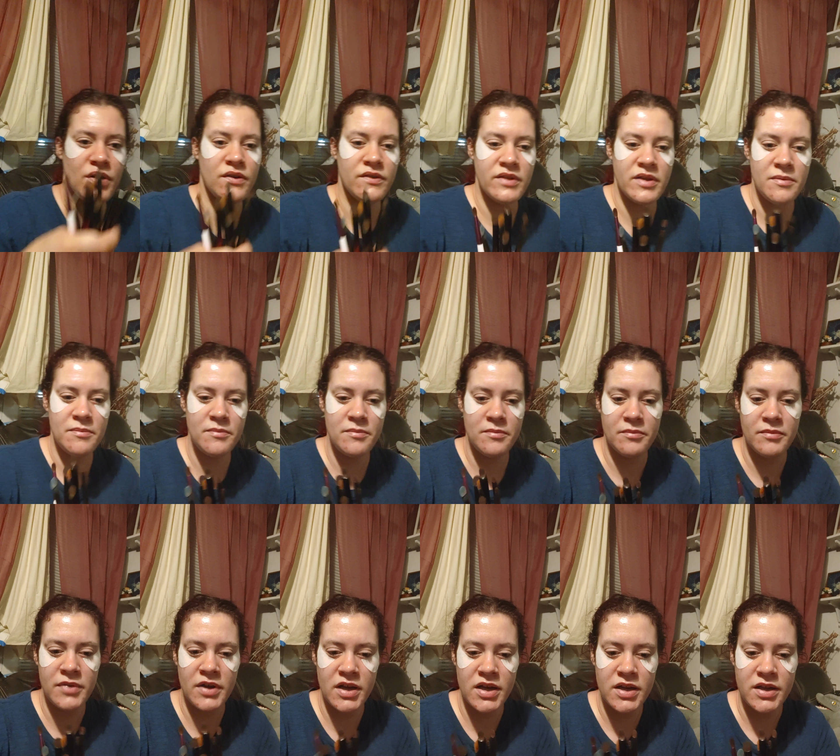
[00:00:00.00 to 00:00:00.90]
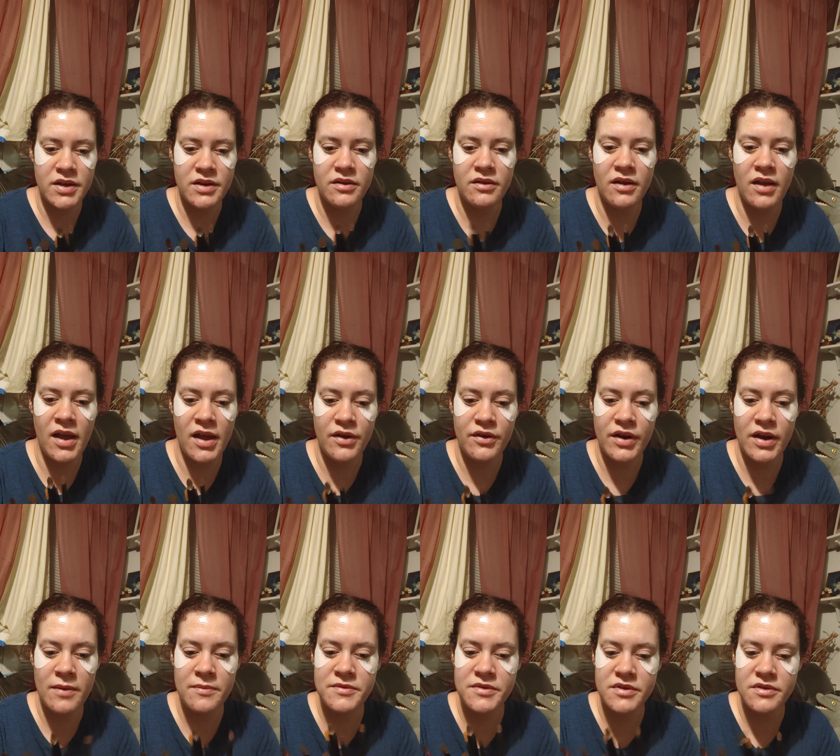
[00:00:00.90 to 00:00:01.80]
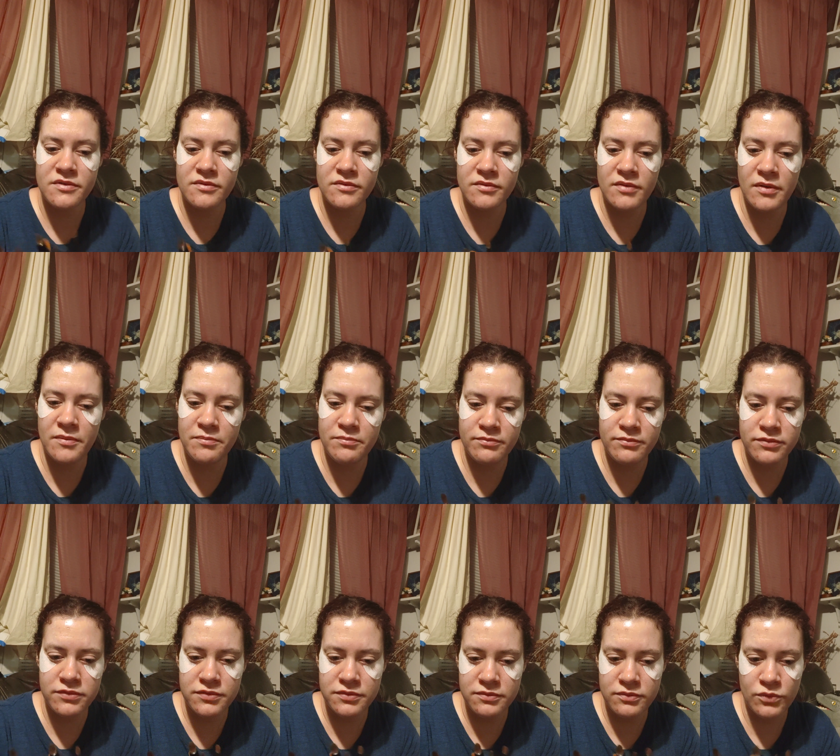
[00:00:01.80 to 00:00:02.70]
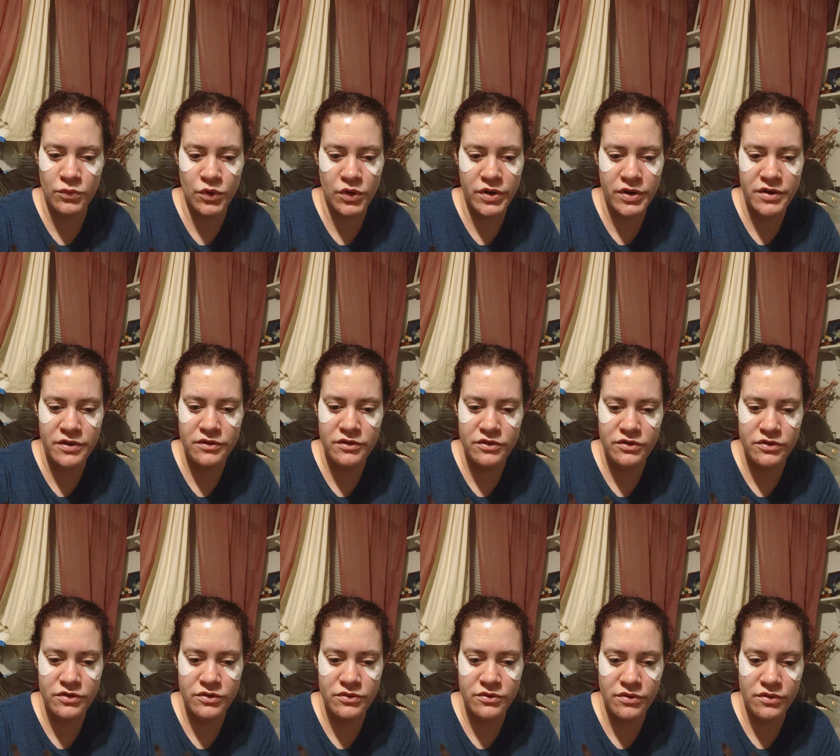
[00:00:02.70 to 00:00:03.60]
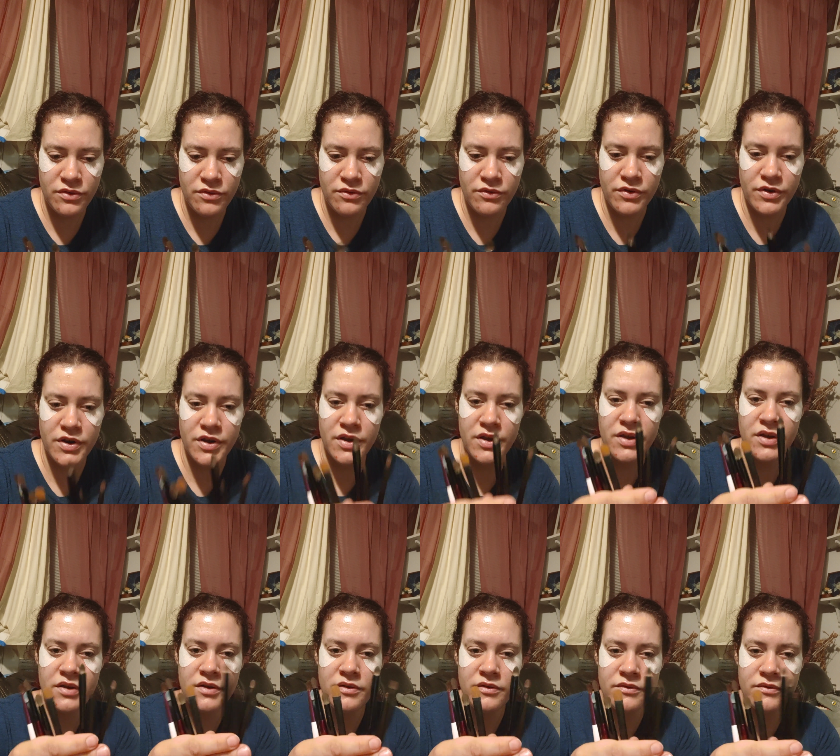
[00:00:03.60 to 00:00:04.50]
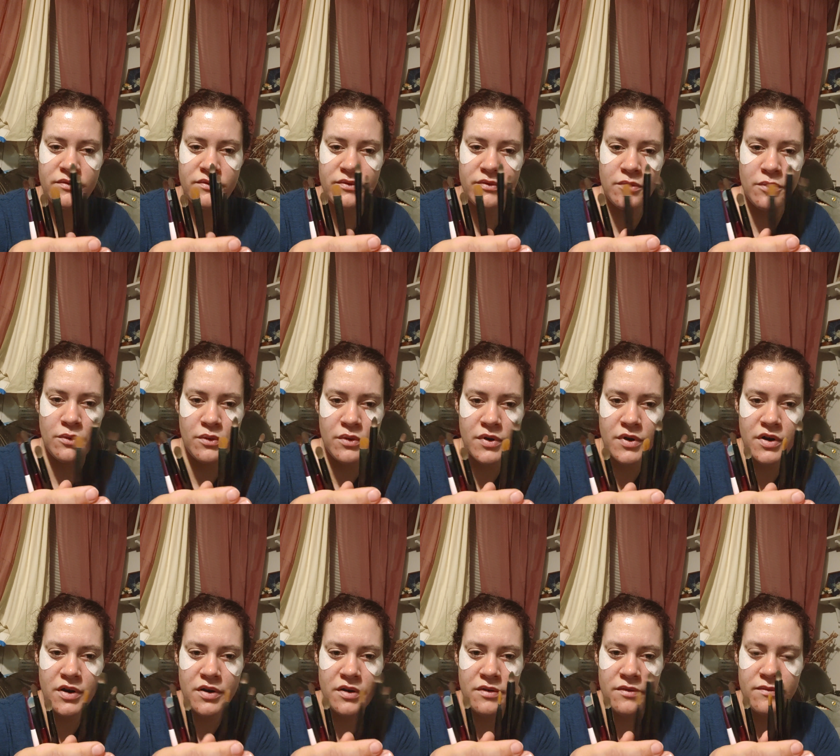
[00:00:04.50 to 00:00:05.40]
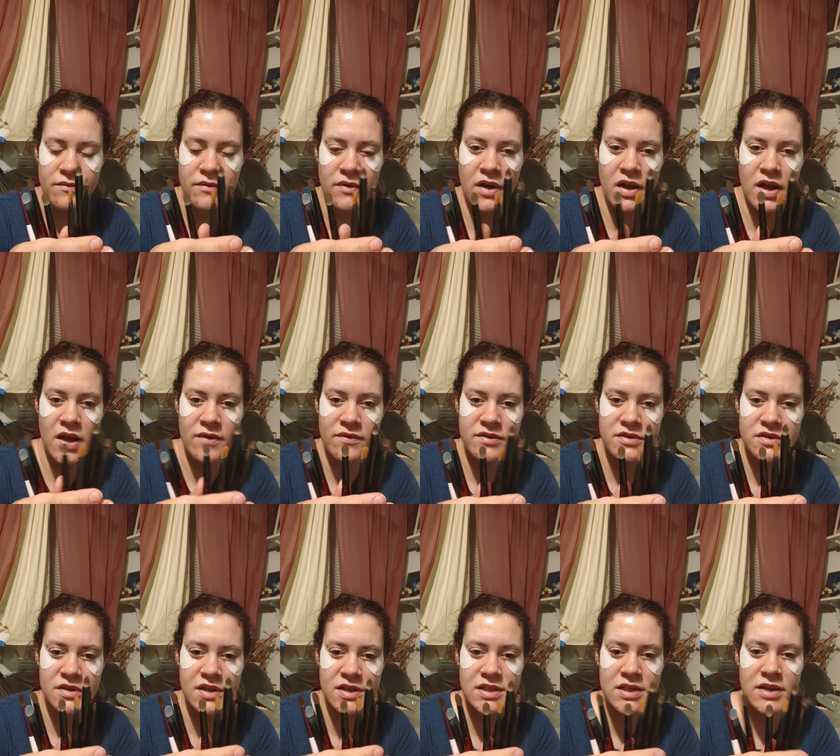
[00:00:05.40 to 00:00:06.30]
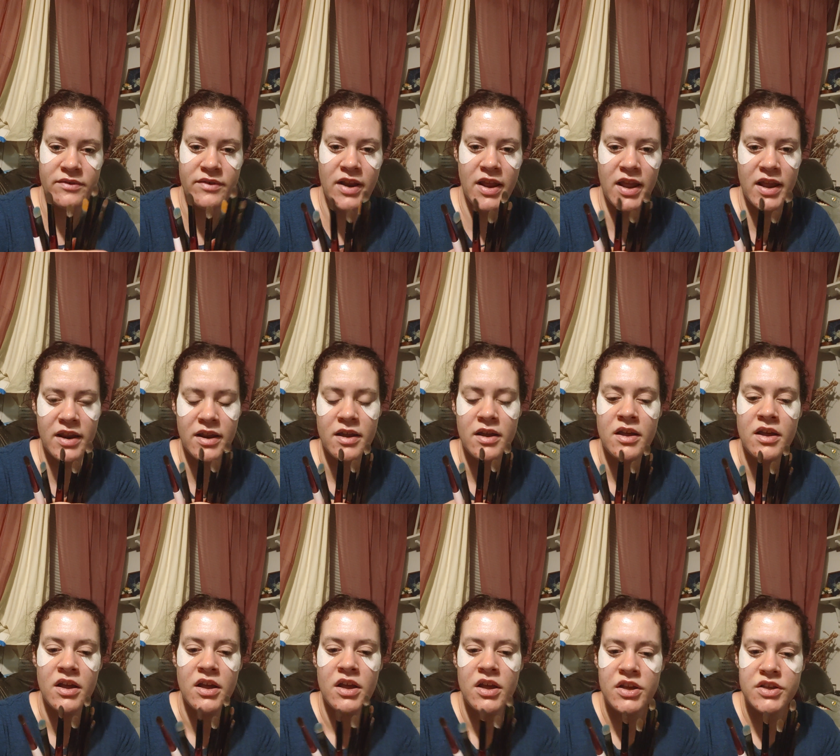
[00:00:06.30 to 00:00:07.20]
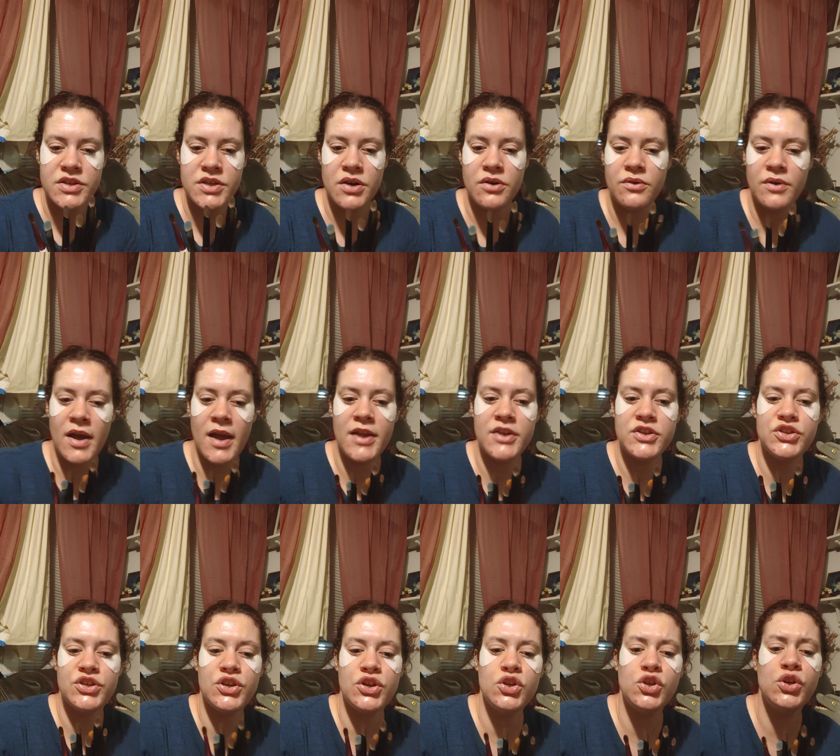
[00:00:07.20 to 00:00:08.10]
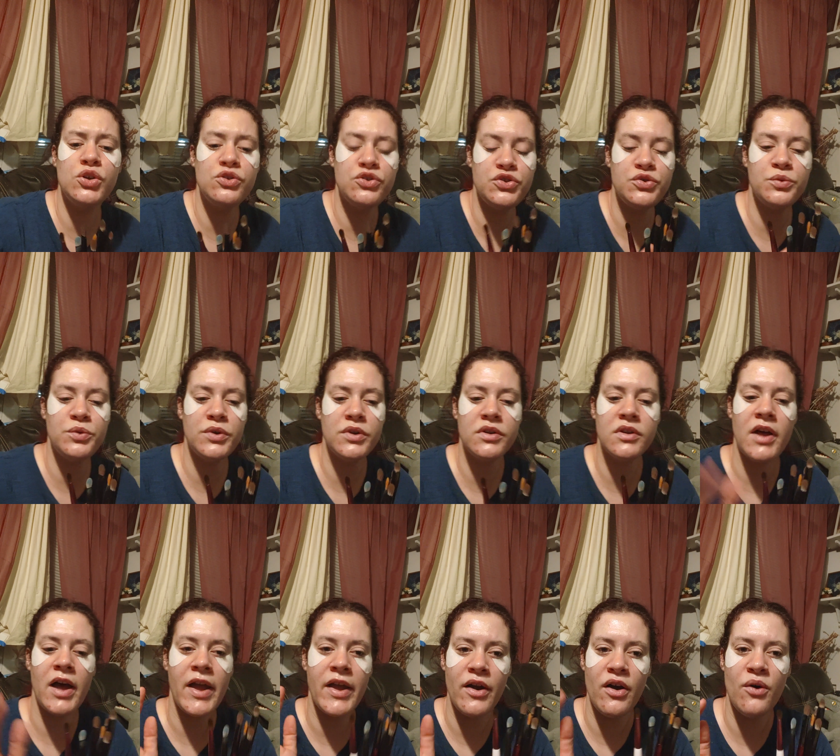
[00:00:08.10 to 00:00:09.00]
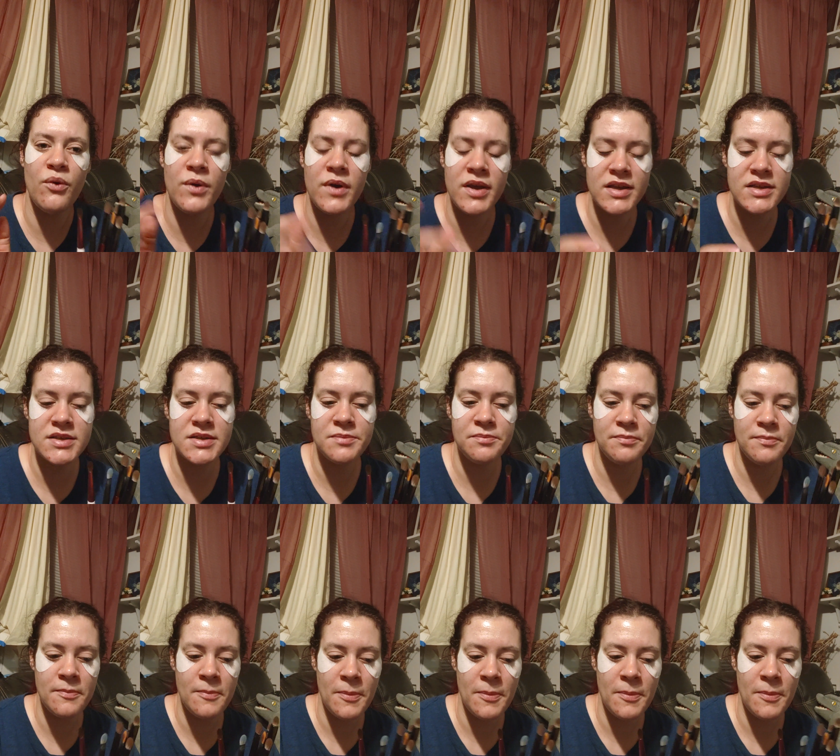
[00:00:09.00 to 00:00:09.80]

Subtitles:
all of them, but I grabbed 1, 2, 3, 4, 5, 6, 7, 8. So as usual, I always